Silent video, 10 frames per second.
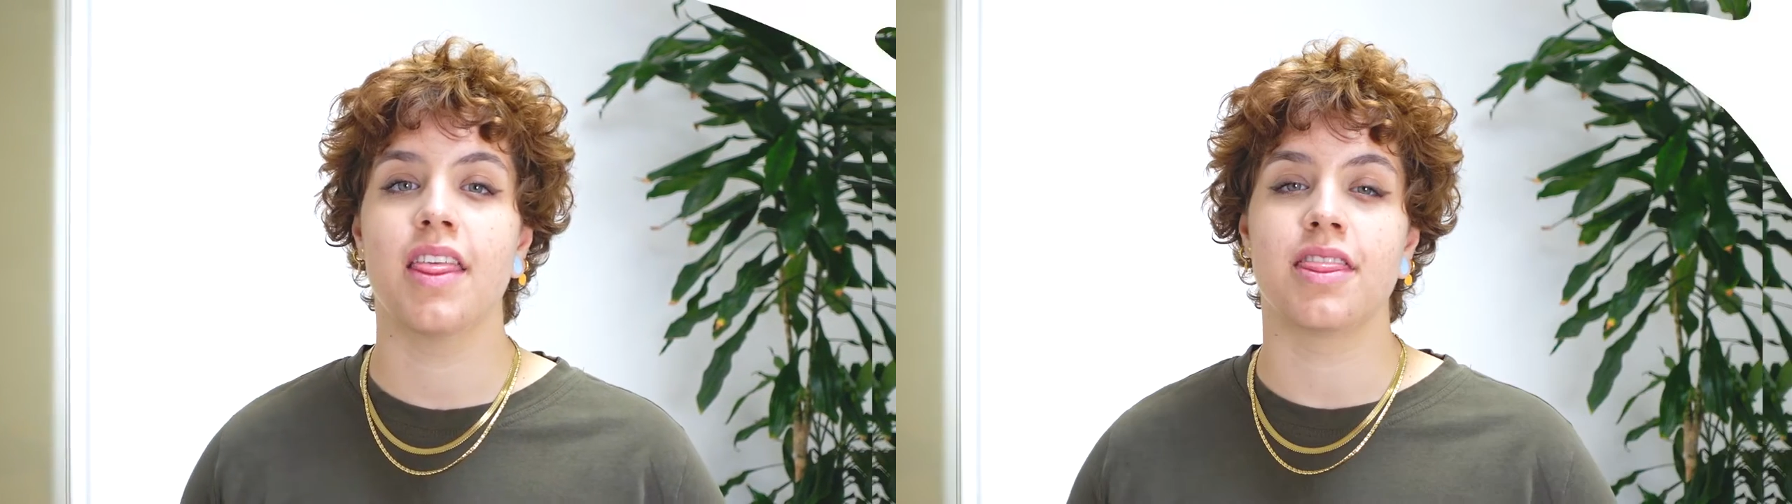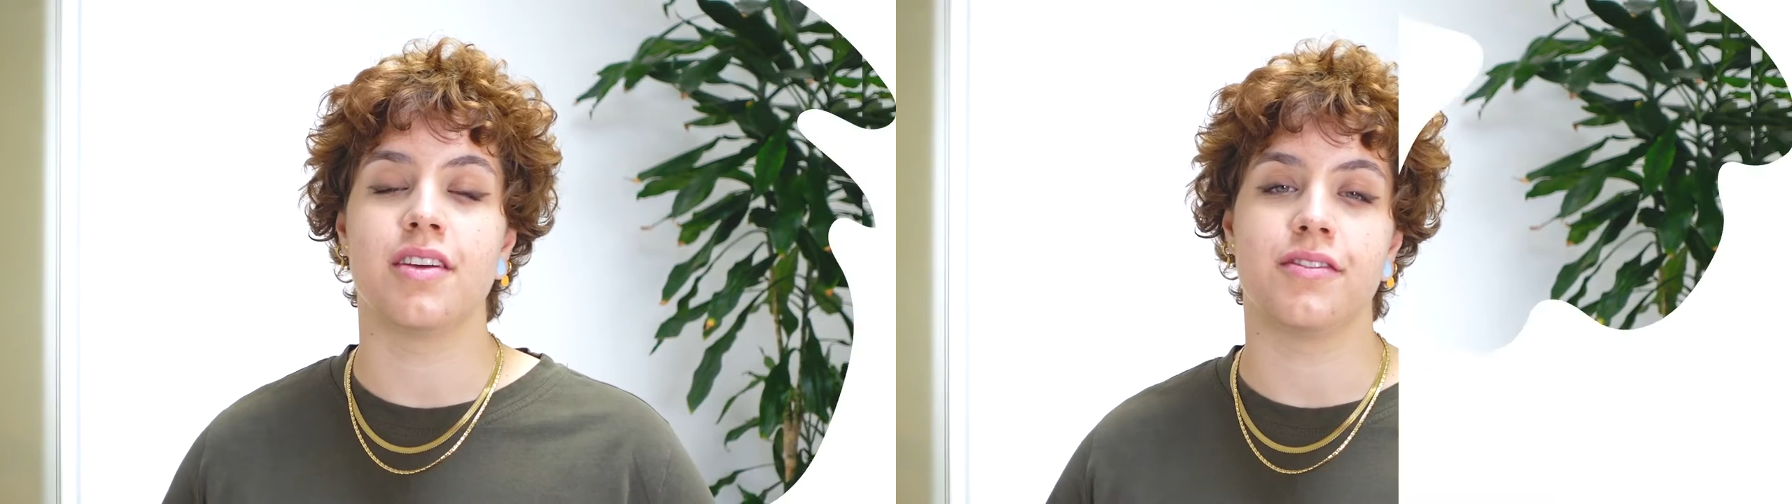
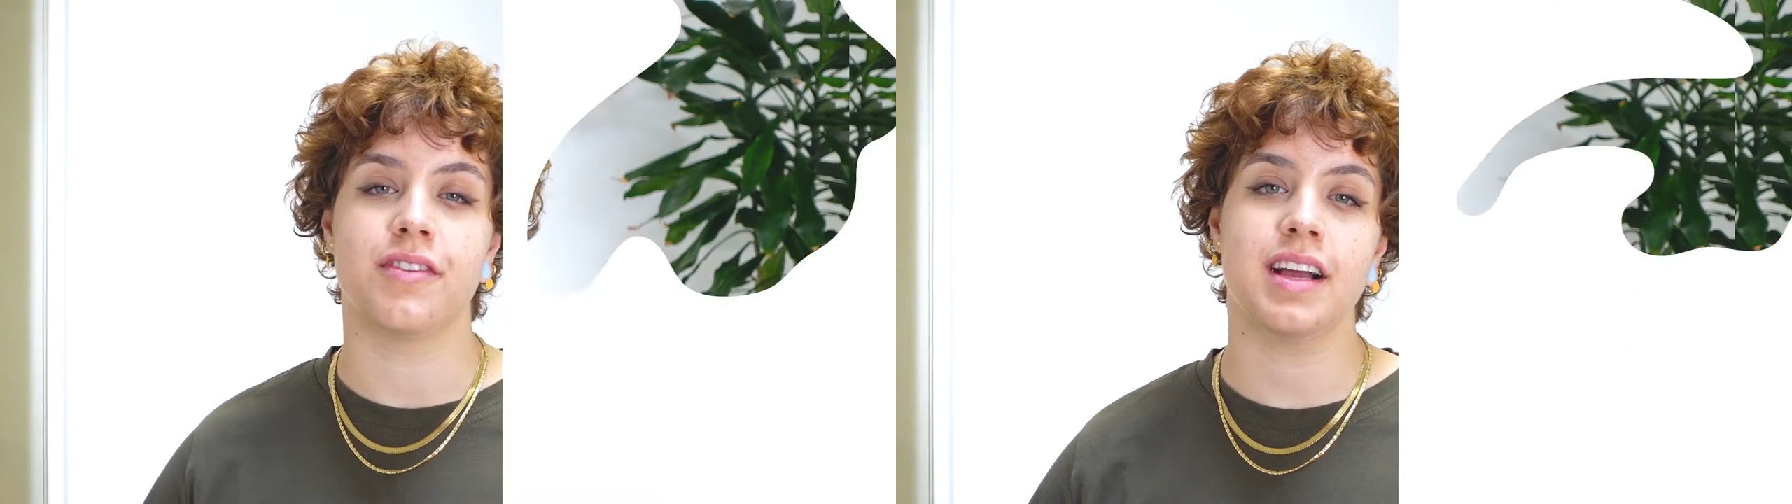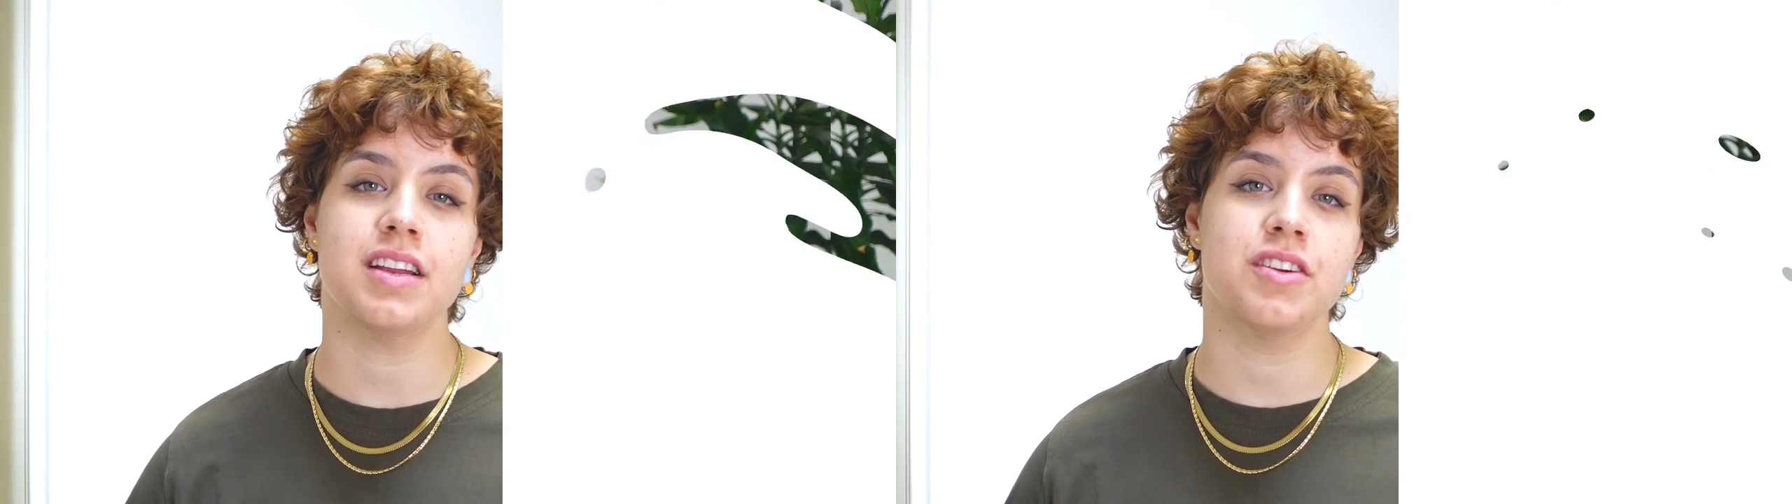
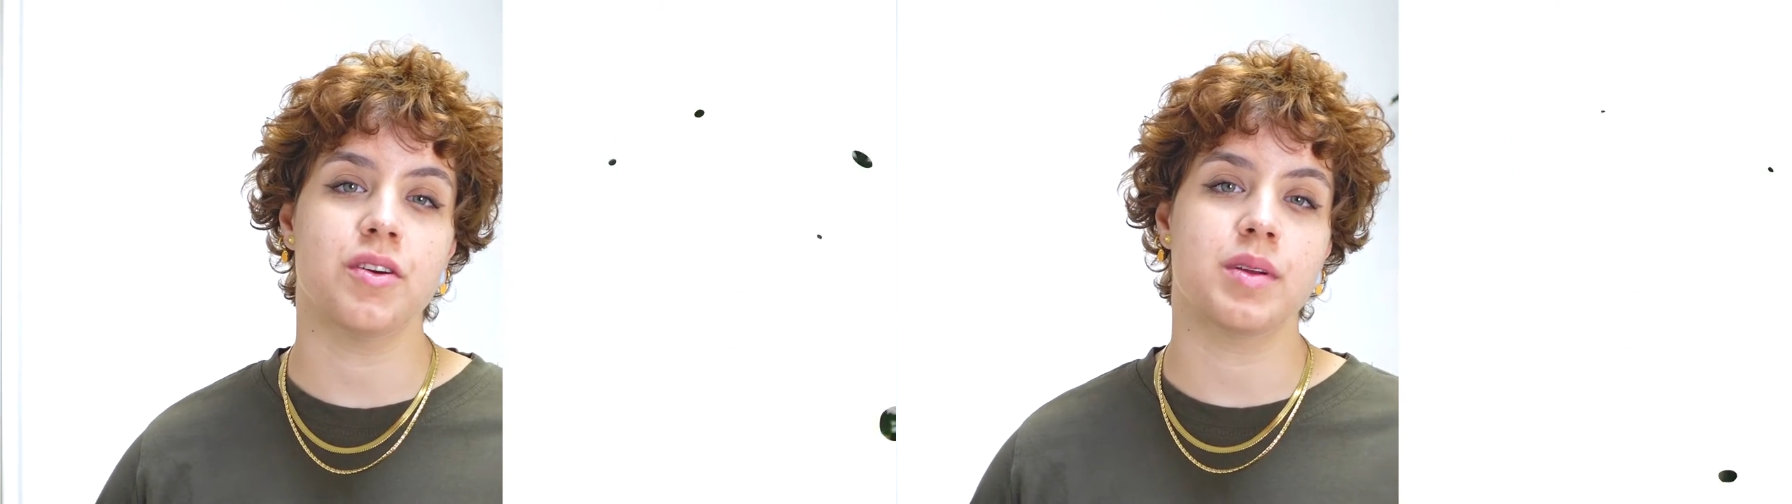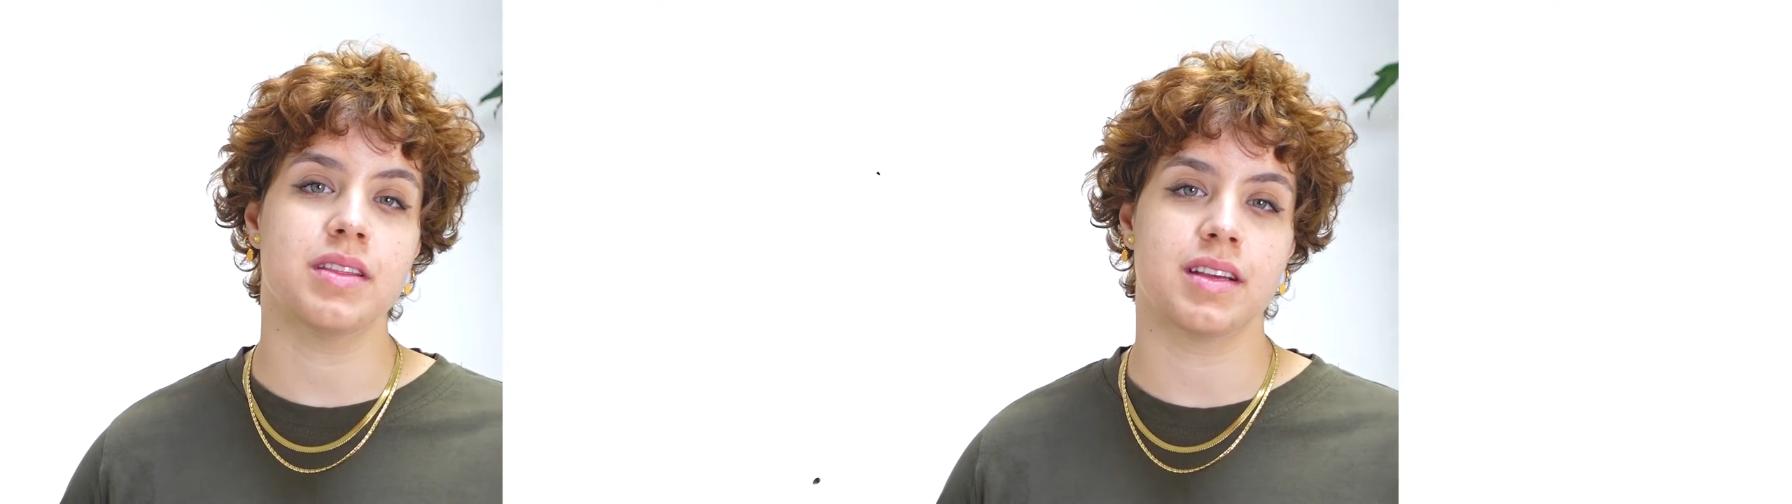Define
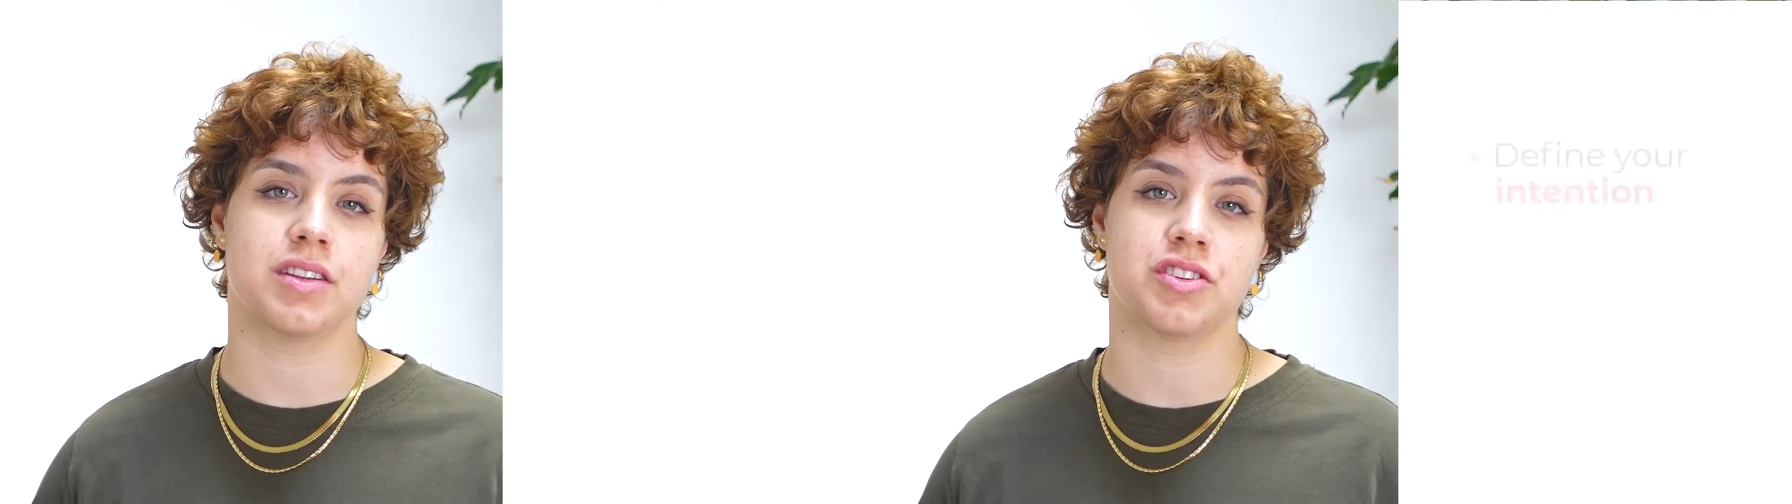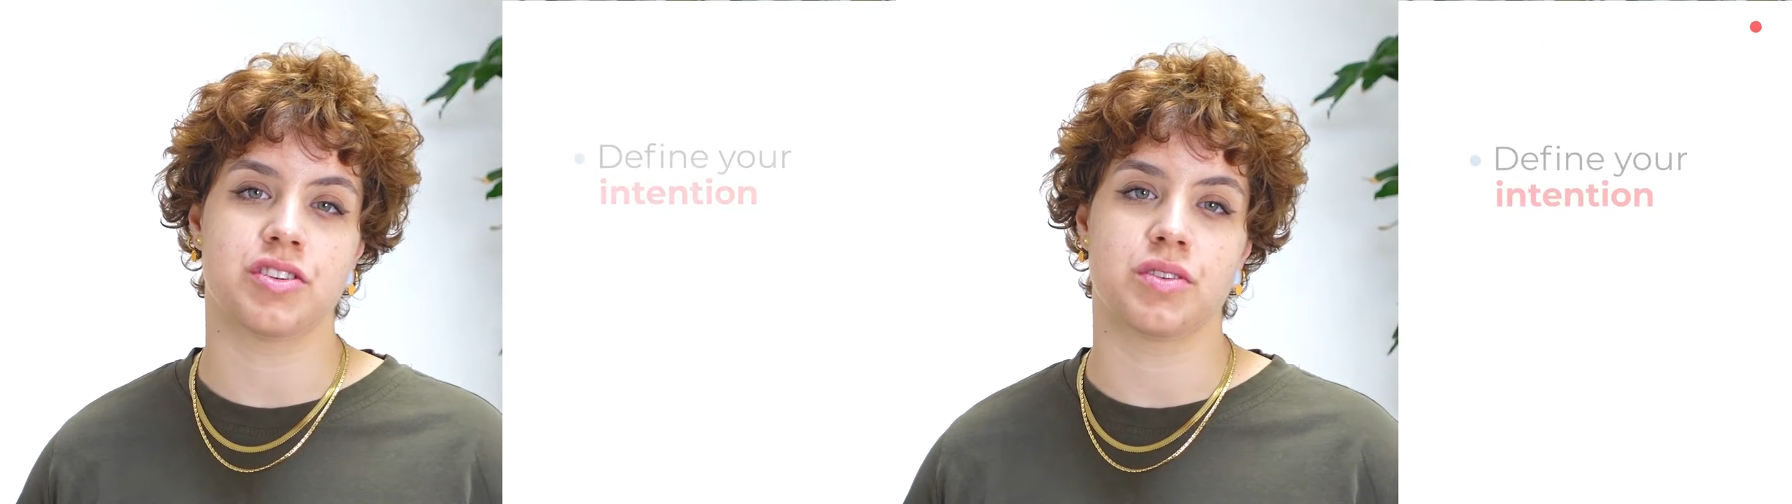your
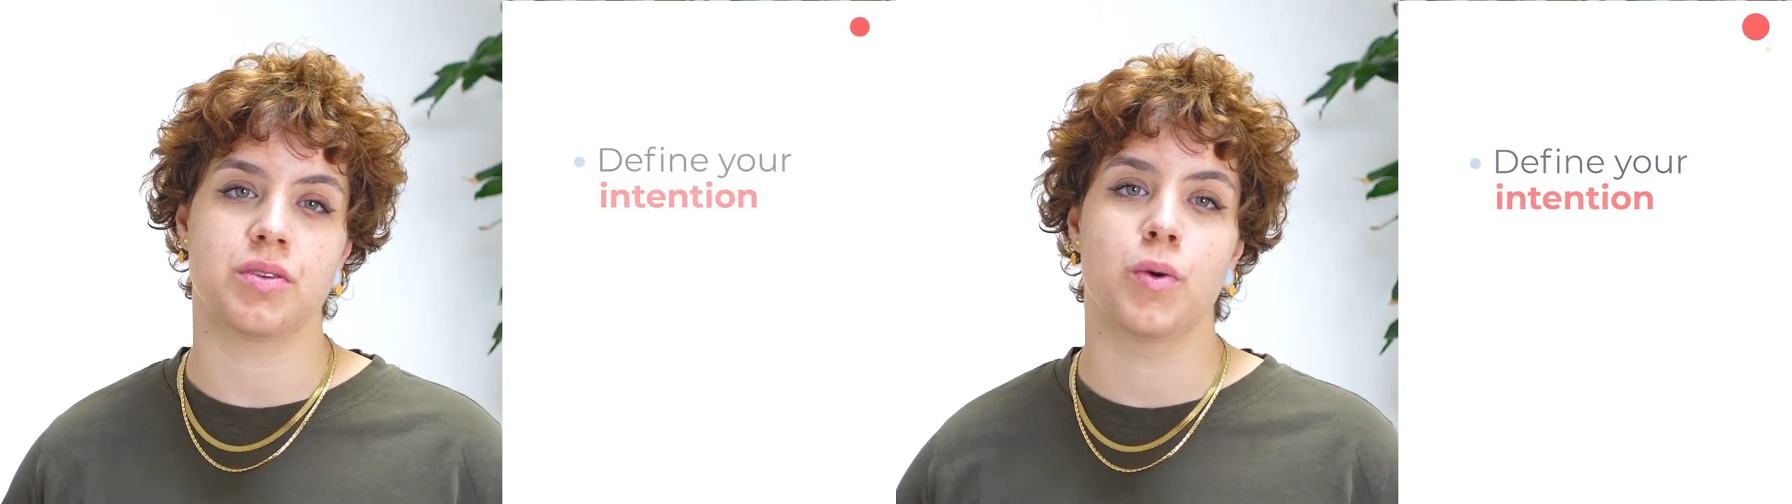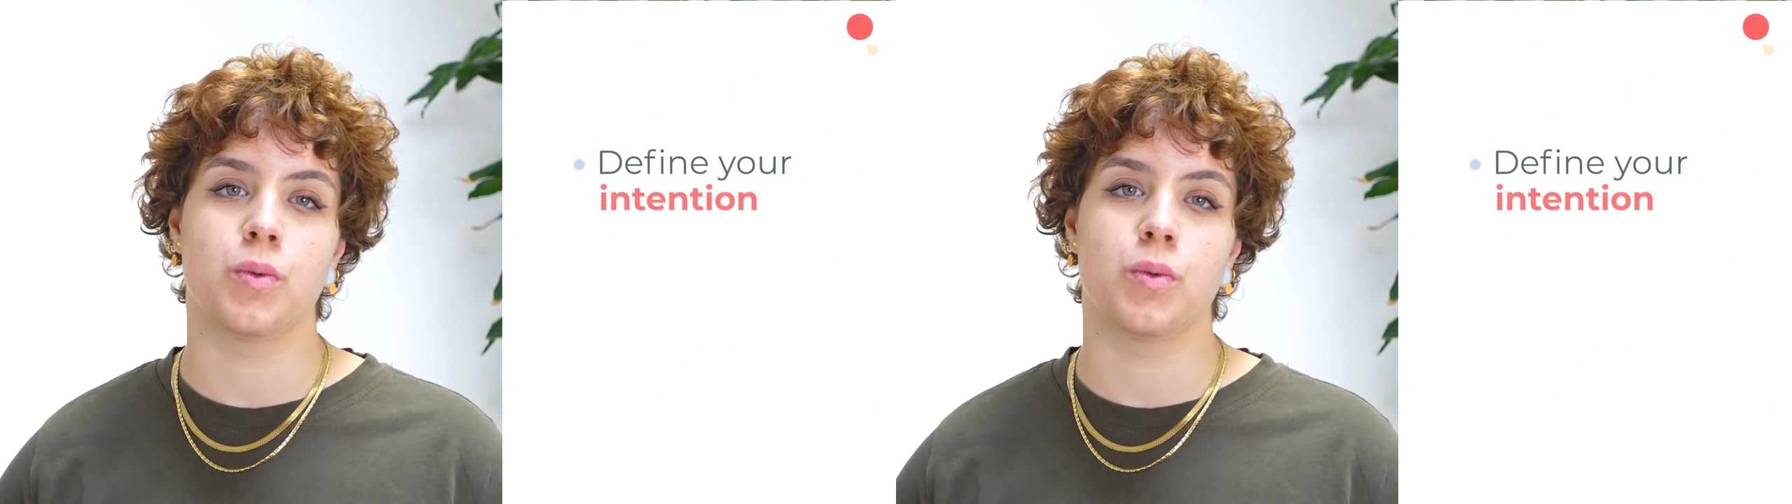intention,